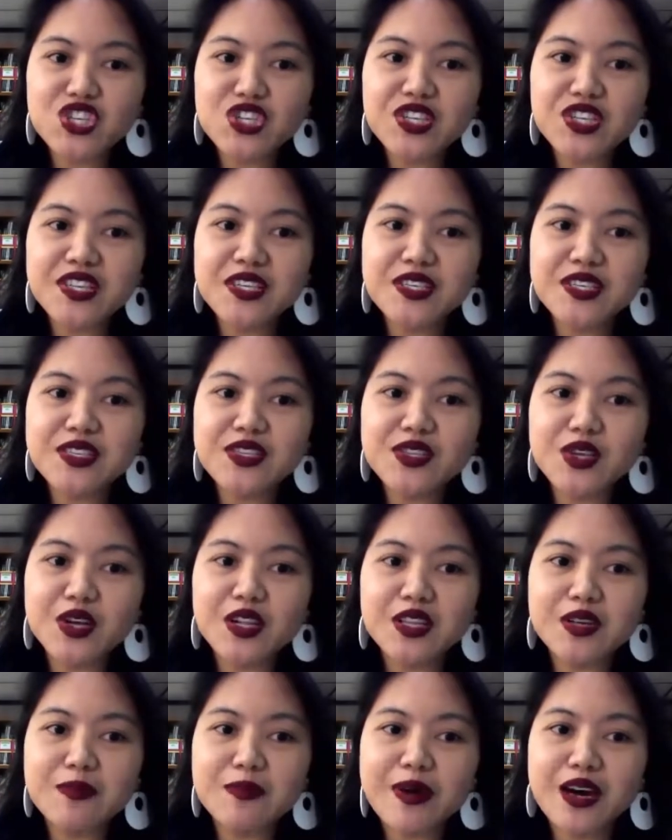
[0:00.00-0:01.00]
is all
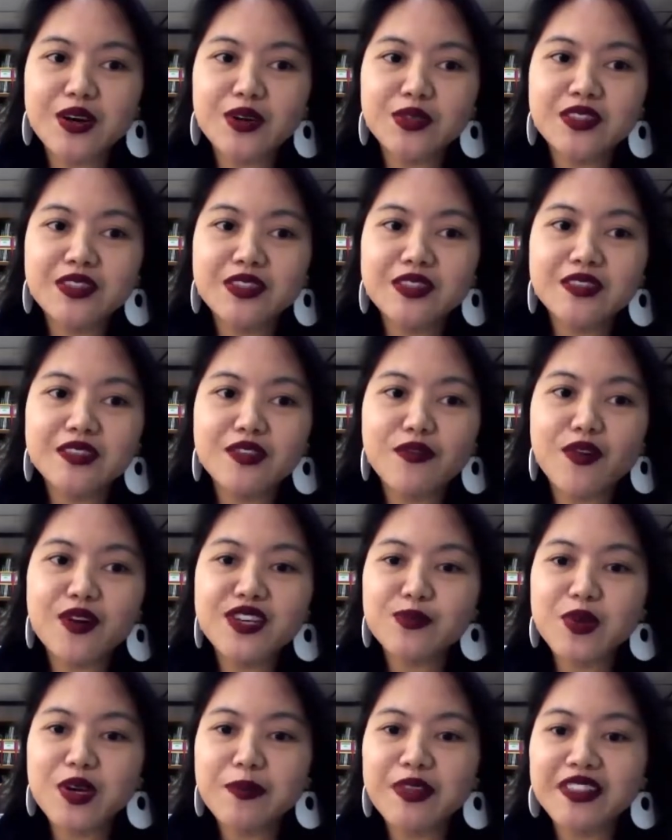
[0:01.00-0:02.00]
about the forest
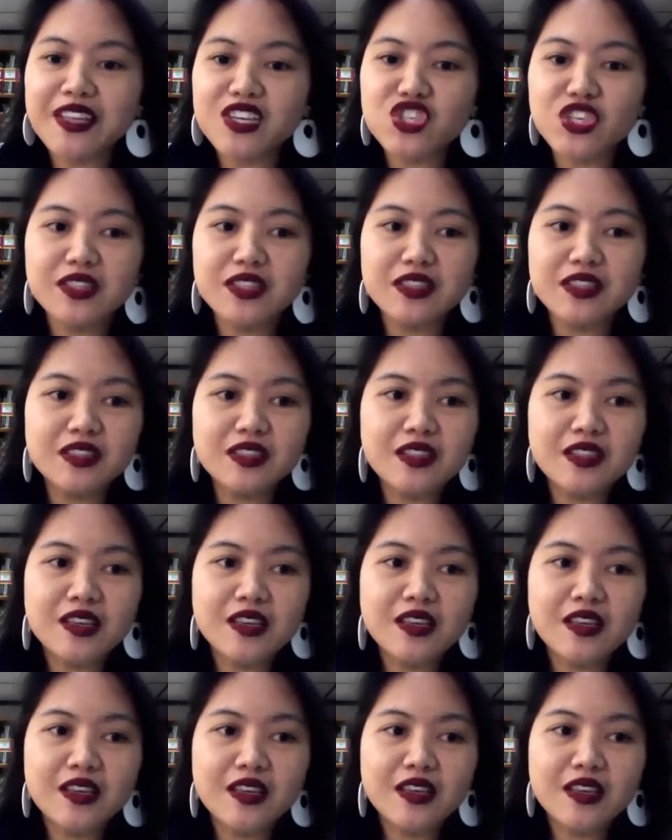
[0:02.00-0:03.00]
fragmentation
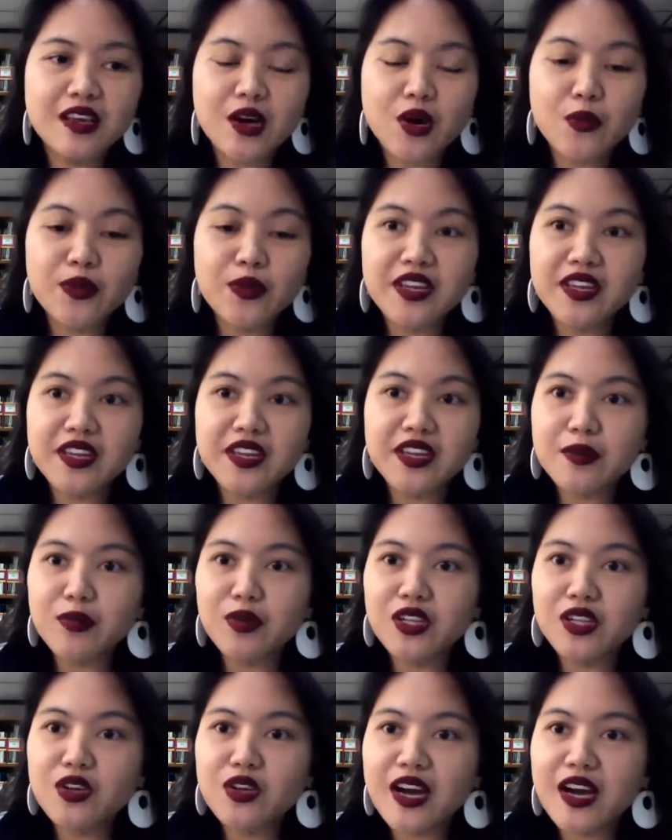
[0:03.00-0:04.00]
within the
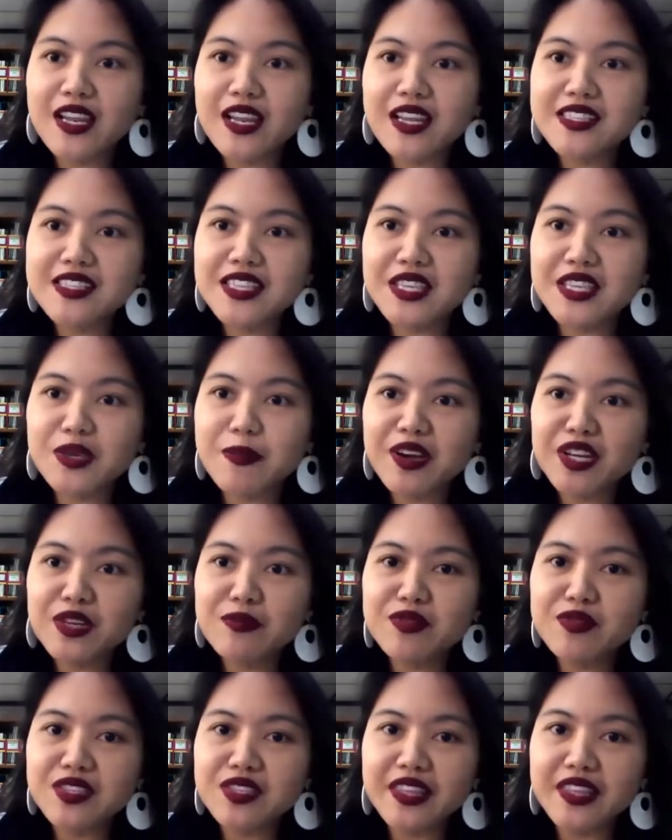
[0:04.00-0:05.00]
Polillo Islands Key
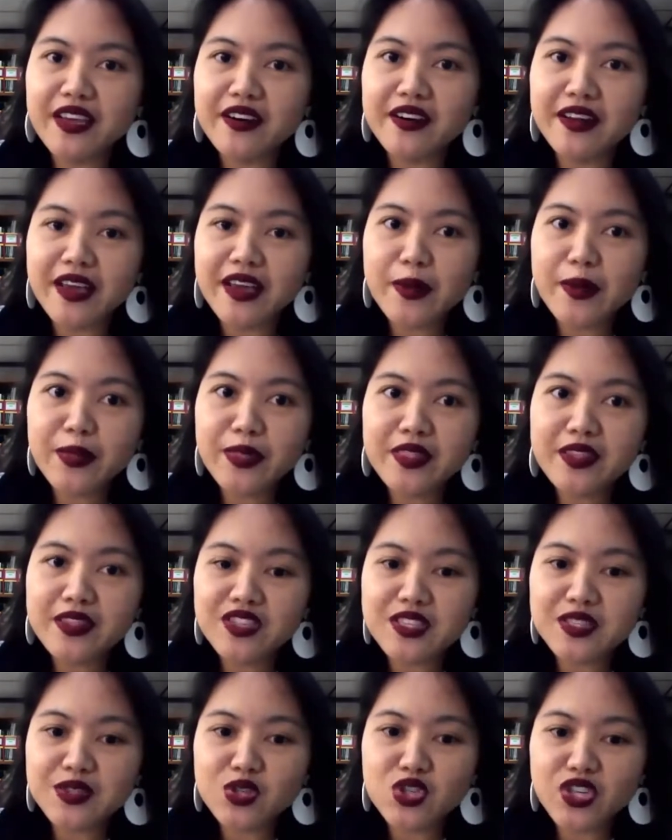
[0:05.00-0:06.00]
Biodiversity Area,
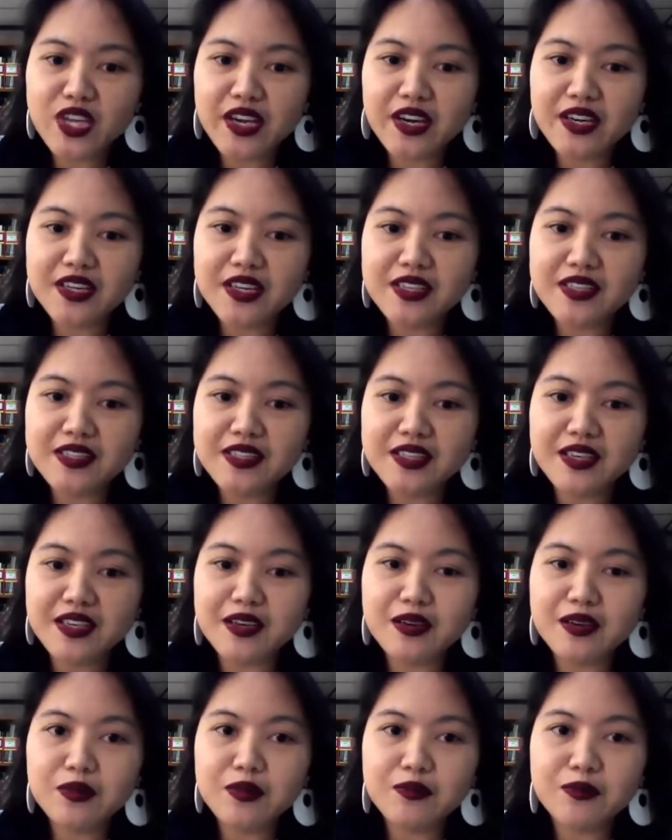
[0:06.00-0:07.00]
just to share this
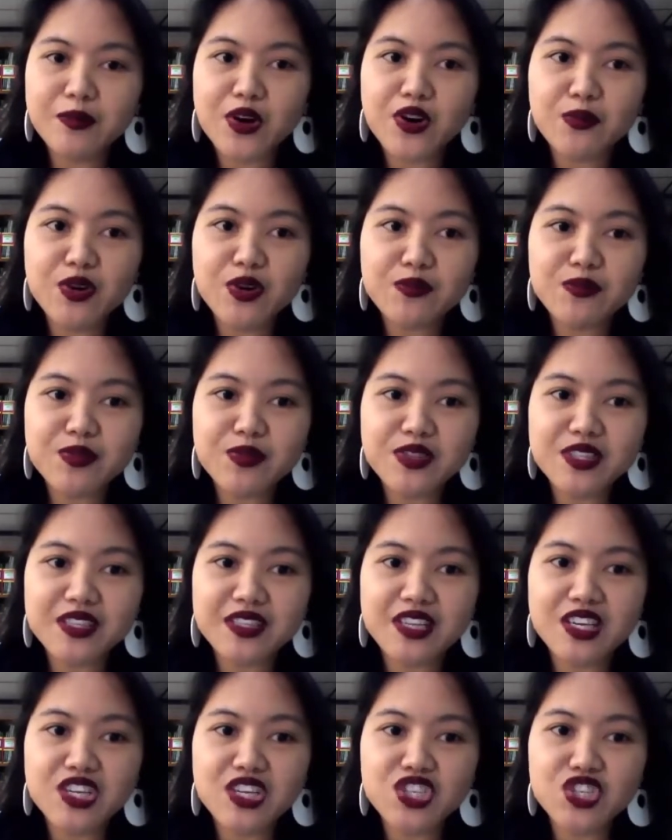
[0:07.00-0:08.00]
uh, PowerPoint
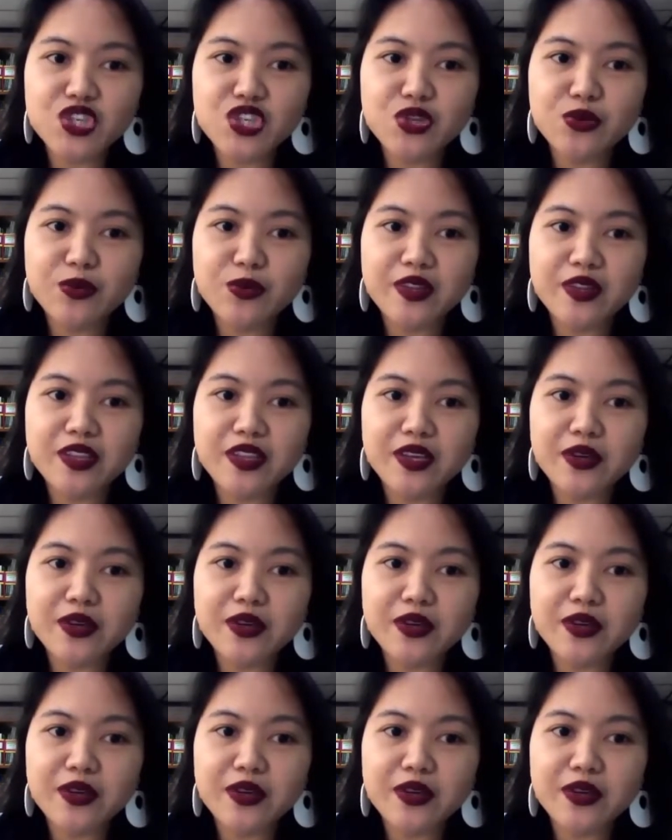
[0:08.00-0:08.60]
presentation with you.